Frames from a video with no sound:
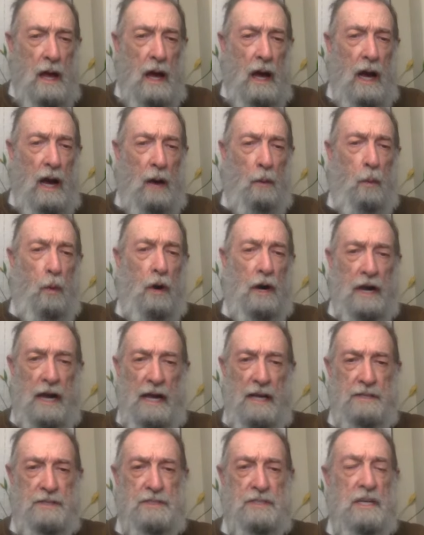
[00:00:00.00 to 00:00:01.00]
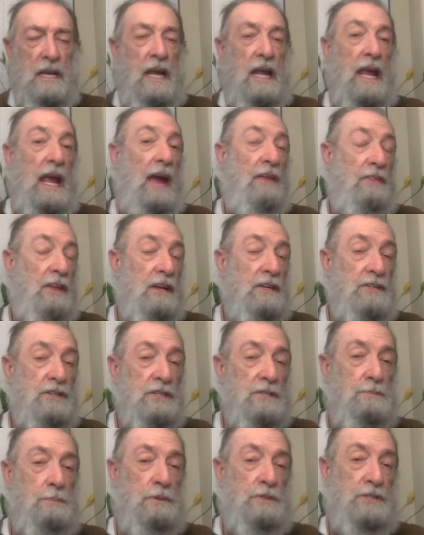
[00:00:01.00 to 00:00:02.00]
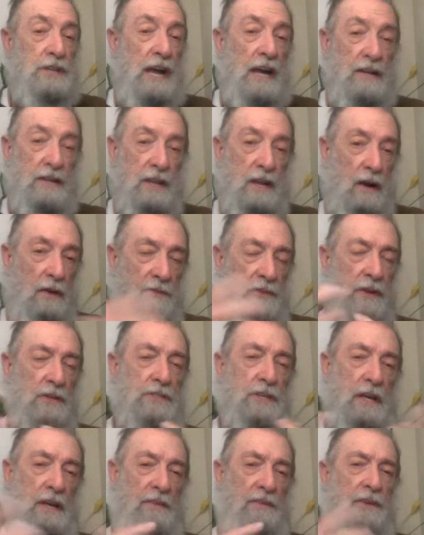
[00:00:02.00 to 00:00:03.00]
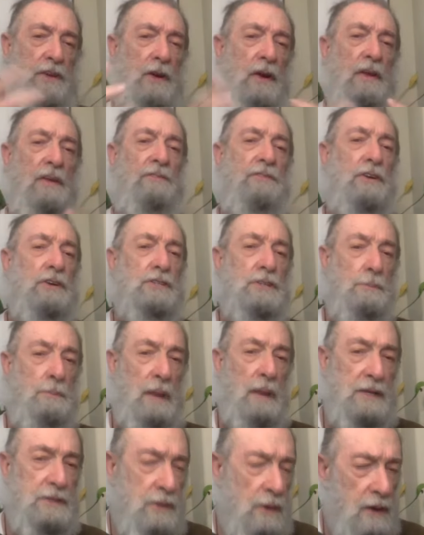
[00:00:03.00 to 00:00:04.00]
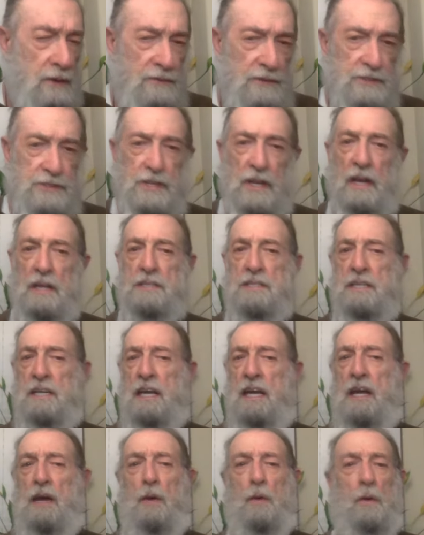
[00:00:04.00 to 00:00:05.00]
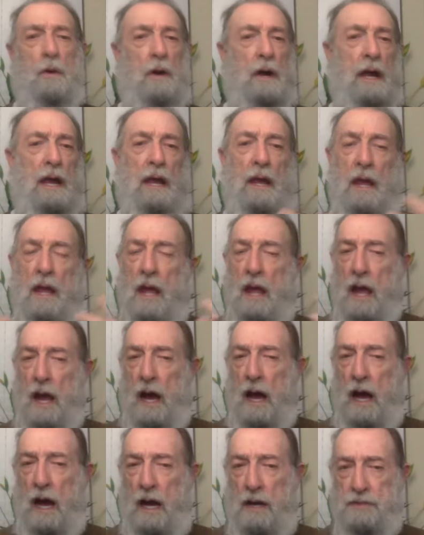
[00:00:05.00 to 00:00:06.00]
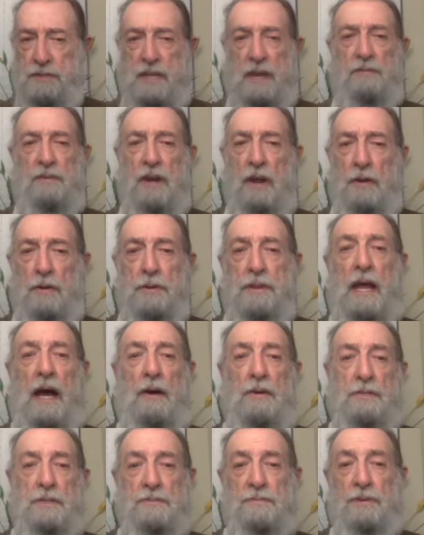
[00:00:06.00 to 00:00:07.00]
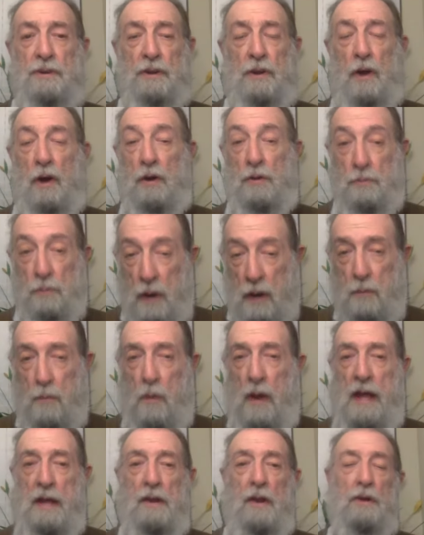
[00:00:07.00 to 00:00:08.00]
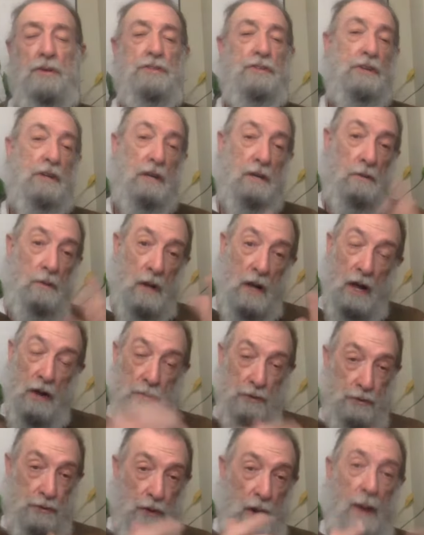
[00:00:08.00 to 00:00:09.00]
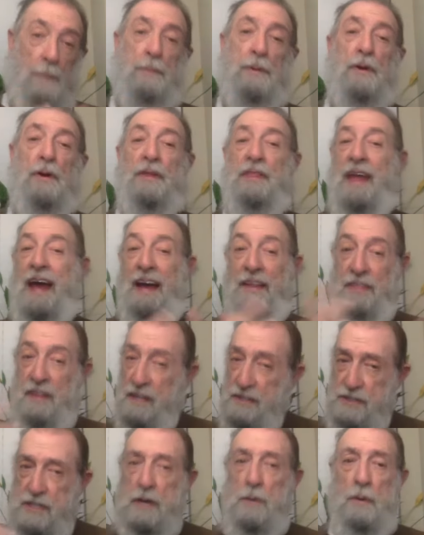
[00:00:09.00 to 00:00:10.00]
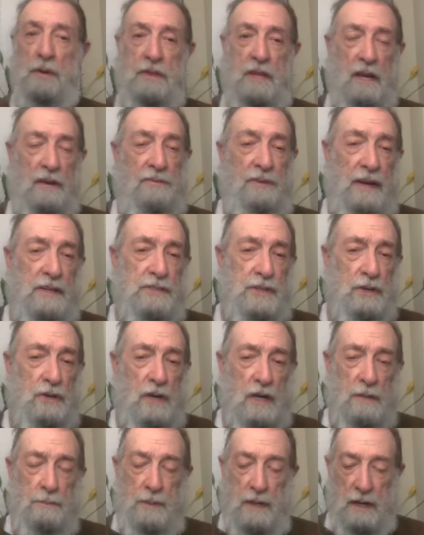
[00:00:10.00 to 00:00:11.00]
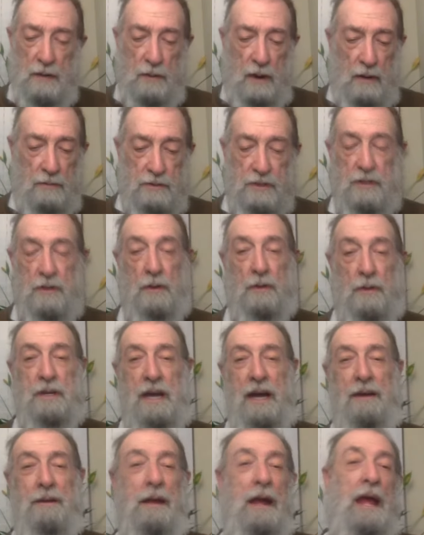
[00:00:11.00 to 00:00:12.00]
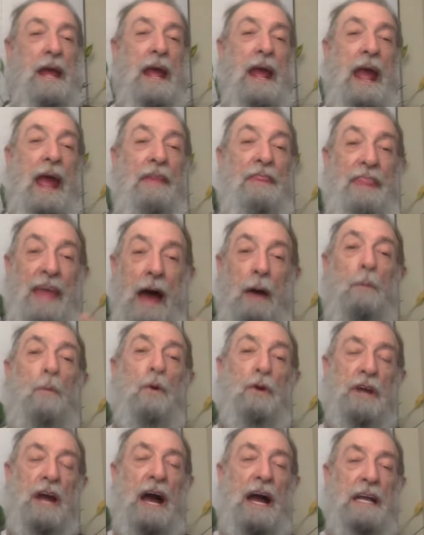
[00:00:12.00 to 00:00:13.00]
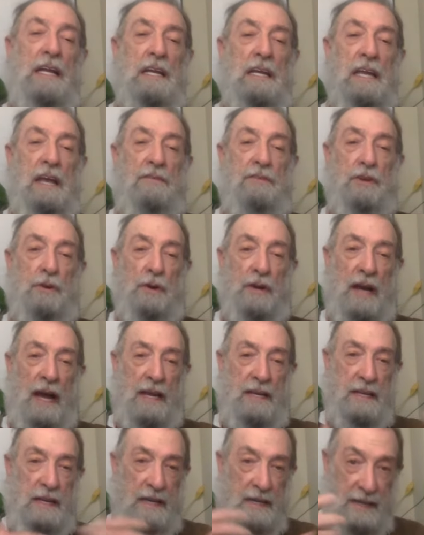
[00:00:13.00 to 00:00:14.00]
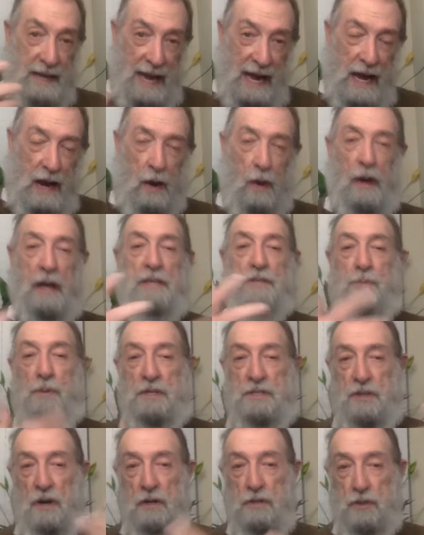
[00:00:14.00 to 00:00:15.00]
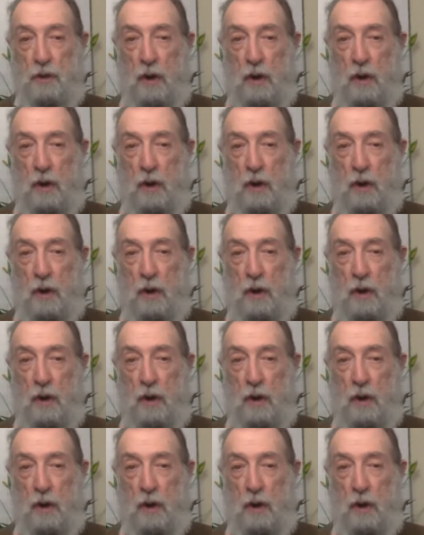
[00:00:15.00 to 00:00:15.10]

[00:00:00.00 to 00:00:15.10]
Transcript: uh, warheads, and then just project. You know, if there's a, if you if there's a military facility or a uh, seven hundred thousand foot long runway close to you, drop it on that, and then see what the effects are going to be around you, okay? And that will kind of give you an idea now as we start